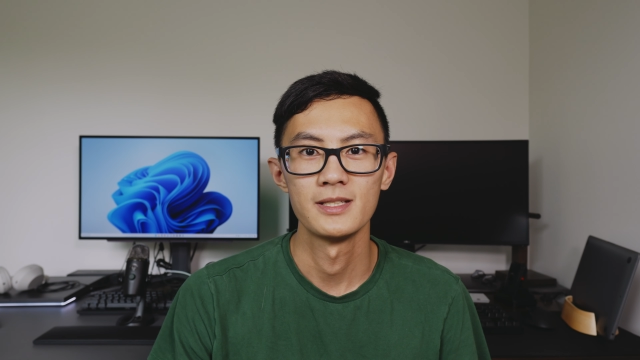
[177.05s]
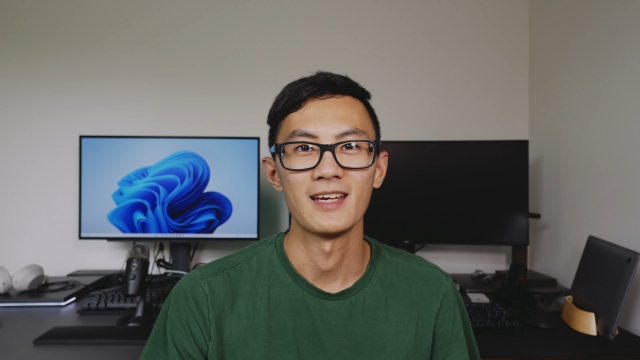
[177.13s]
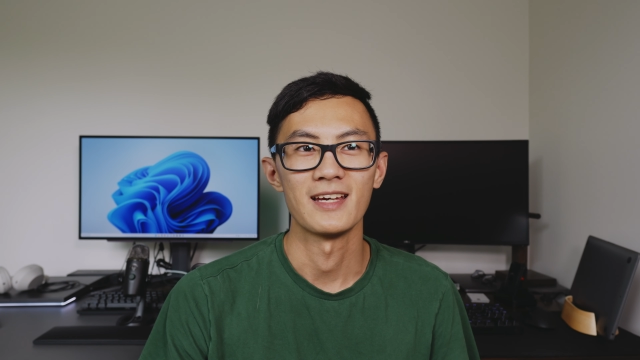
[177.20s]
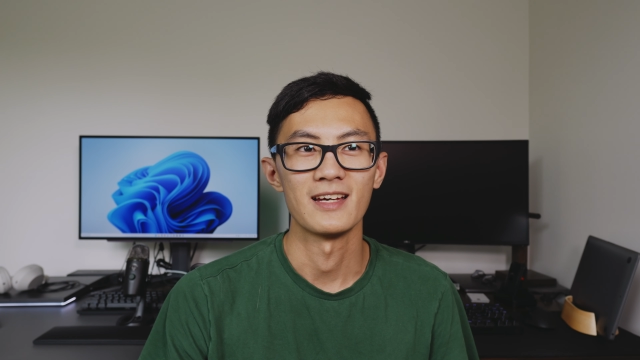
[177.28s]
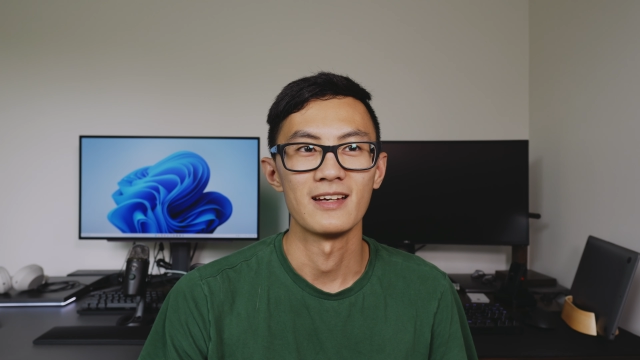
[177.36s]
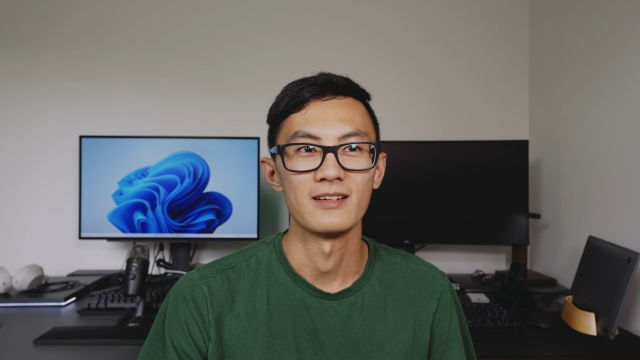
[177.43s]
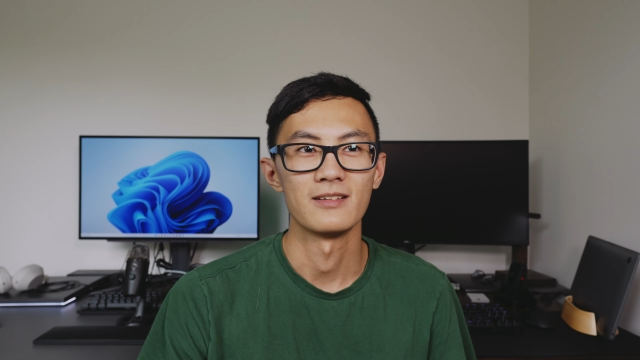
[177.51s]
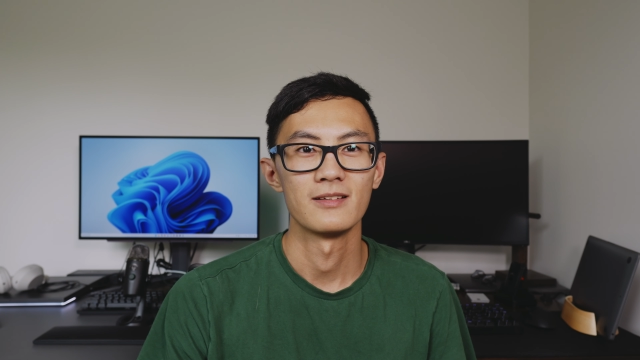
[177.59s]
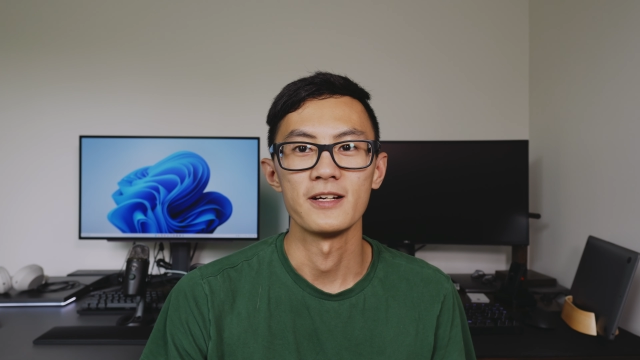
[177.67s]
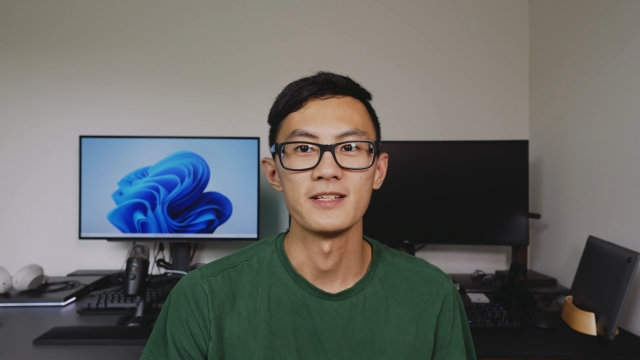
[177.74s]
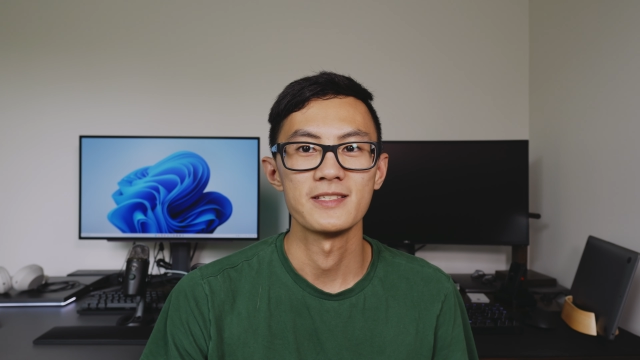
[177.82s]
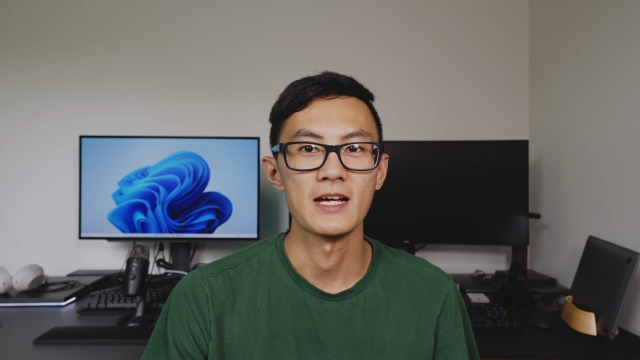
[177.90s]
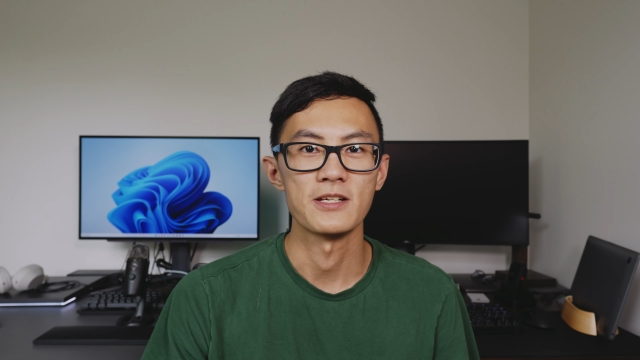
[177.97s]
and
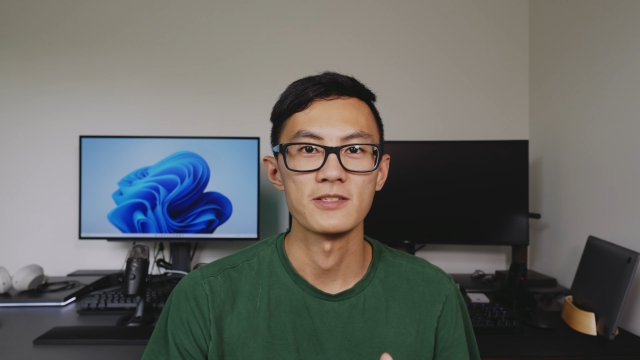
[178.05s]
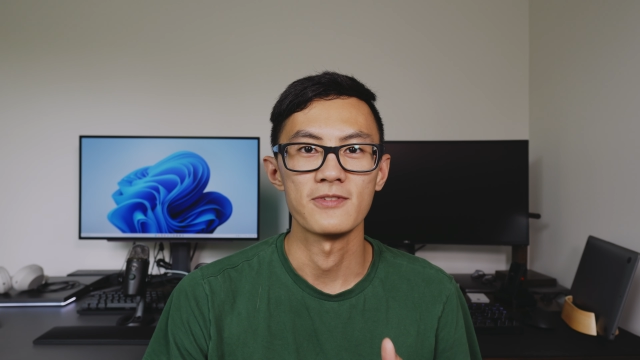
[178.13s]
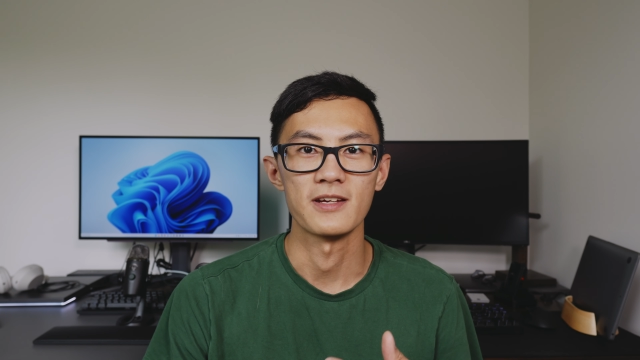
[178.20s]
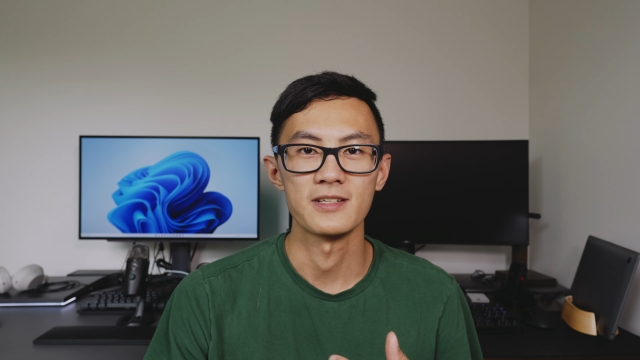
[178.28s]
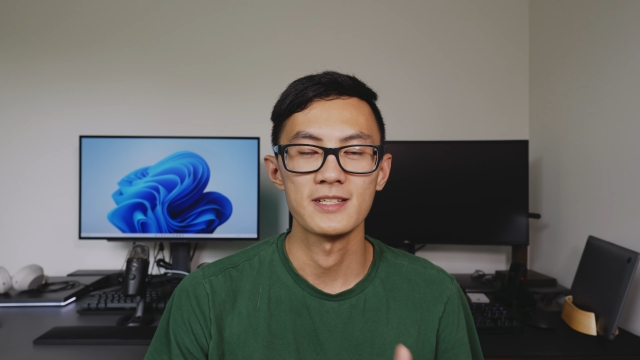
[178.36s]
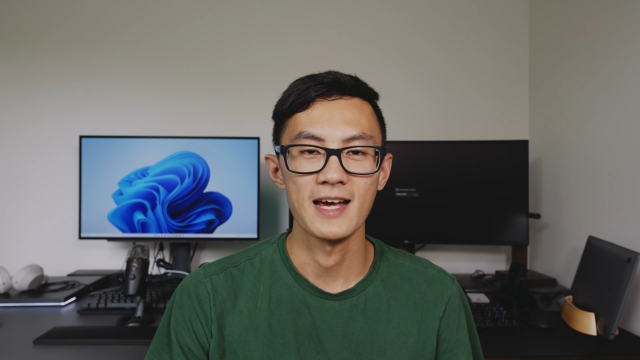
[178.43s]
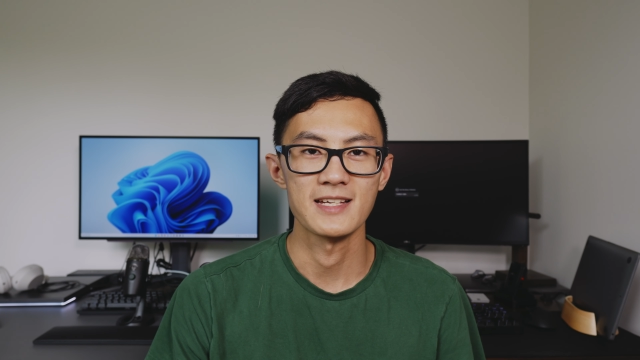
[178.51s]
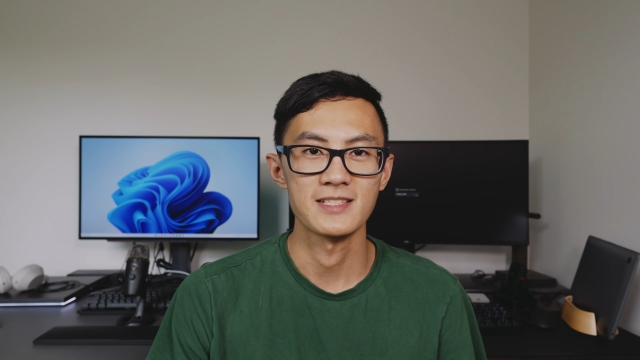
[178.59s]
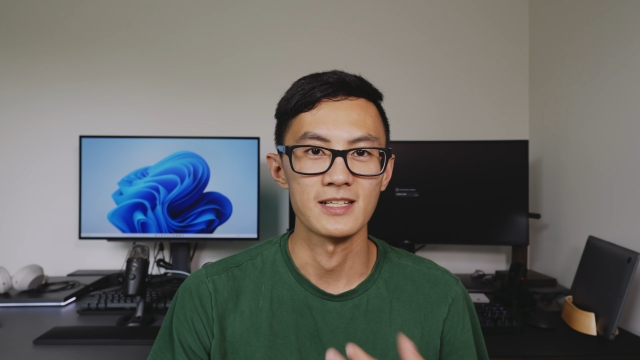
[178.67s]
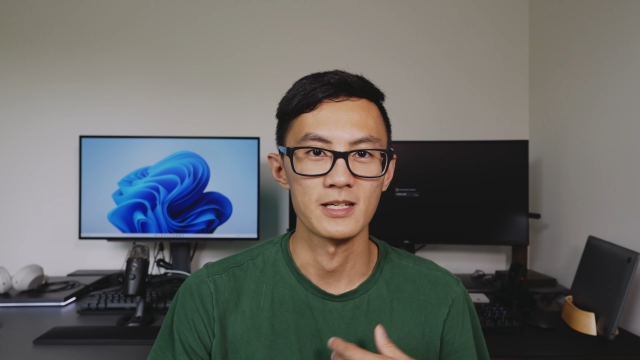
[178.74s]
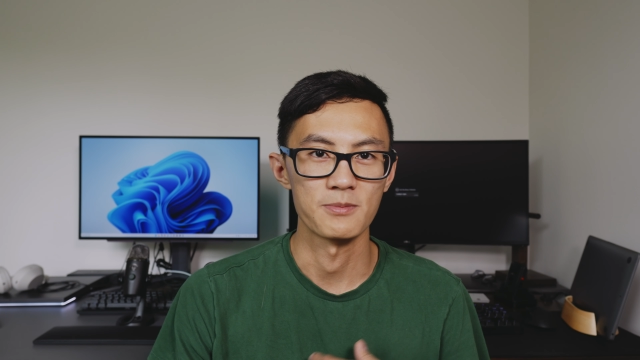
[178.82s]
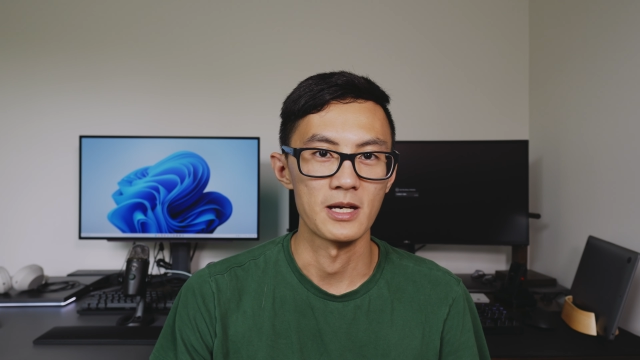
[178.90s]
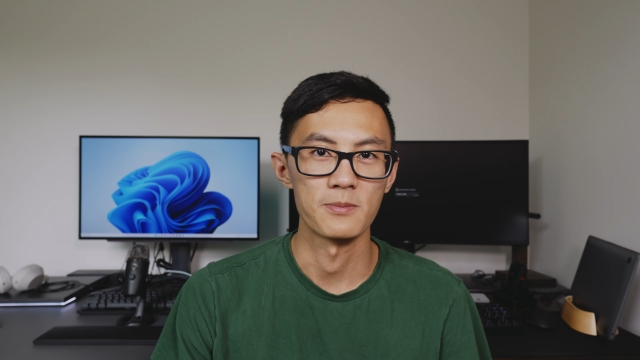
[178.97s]
it sounds
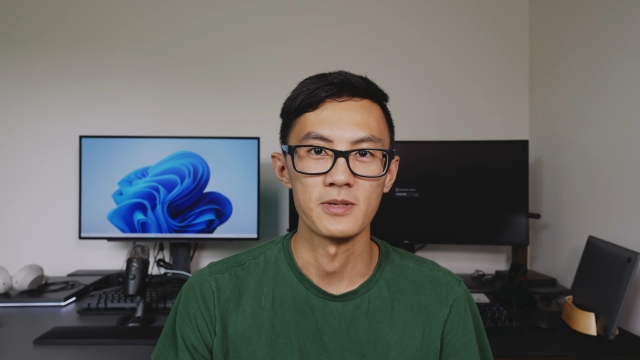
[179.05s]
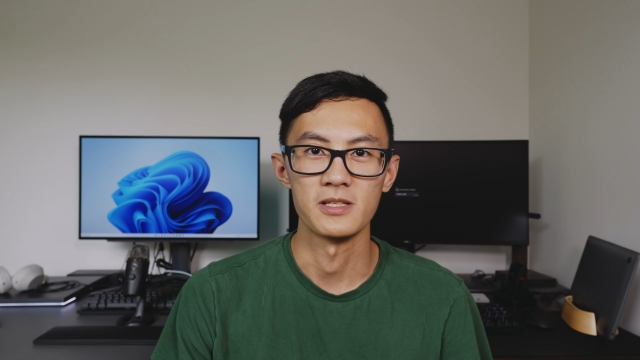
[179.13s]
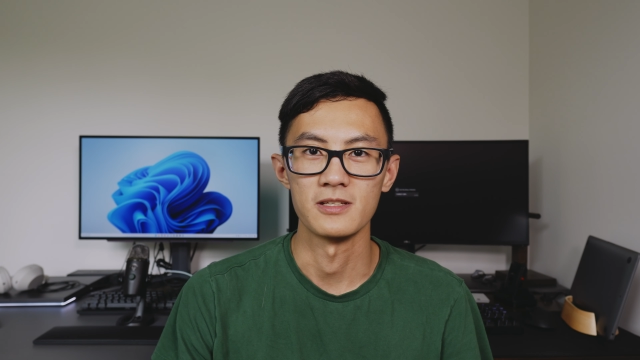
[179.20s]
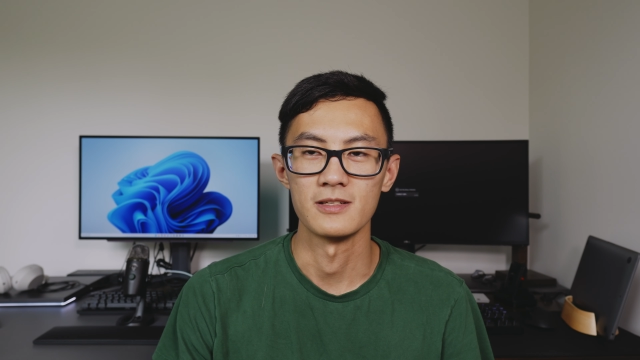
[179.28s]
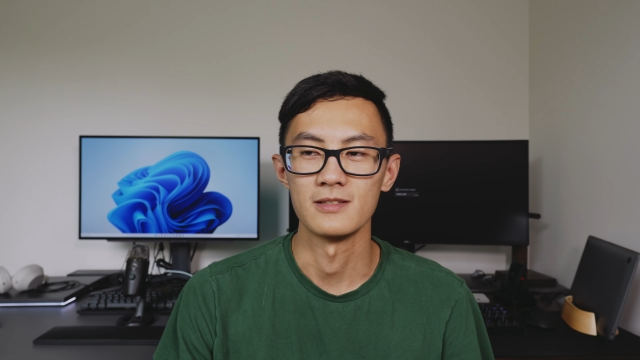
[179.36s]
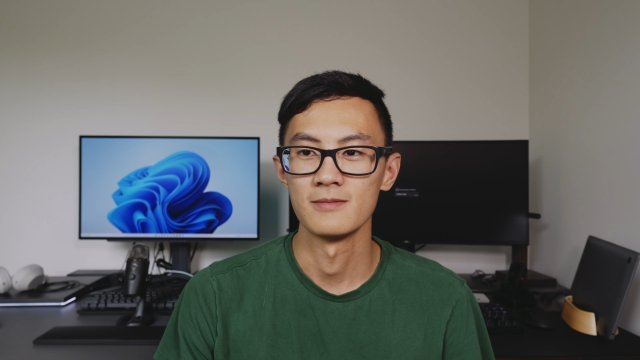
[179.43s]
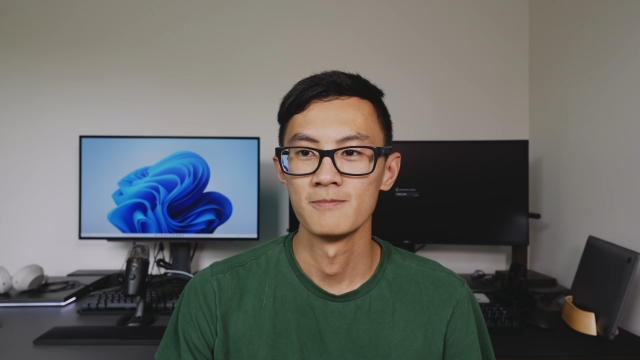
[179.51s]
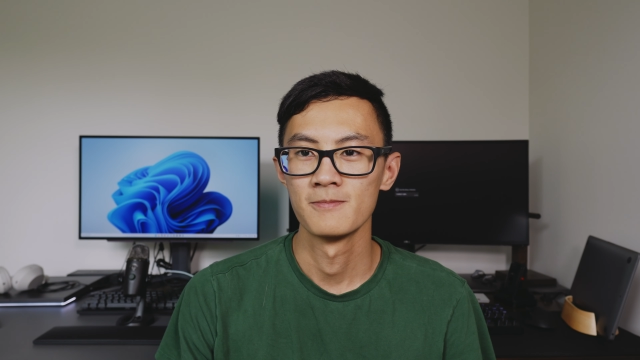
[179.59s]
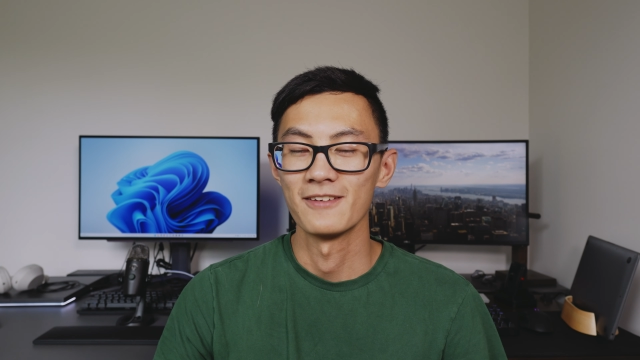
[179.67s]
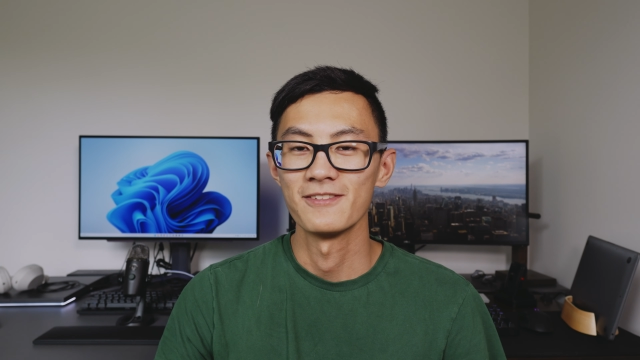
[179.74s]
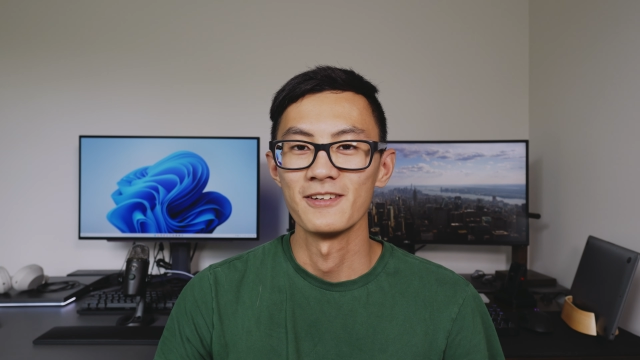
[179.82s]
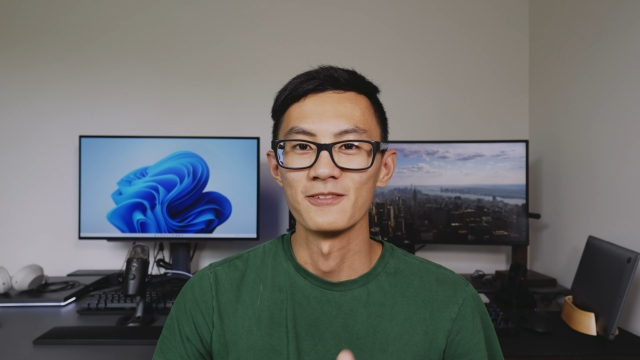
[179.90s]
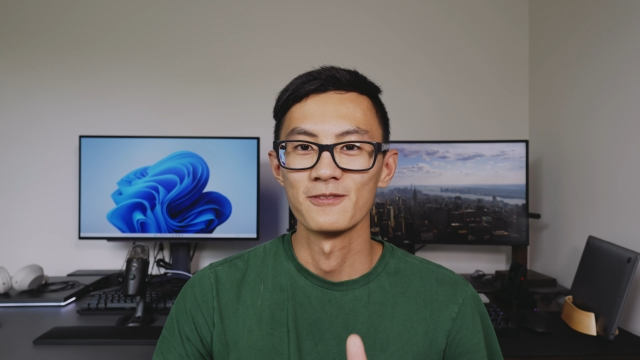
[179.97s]
fantastic in my opinion. I felt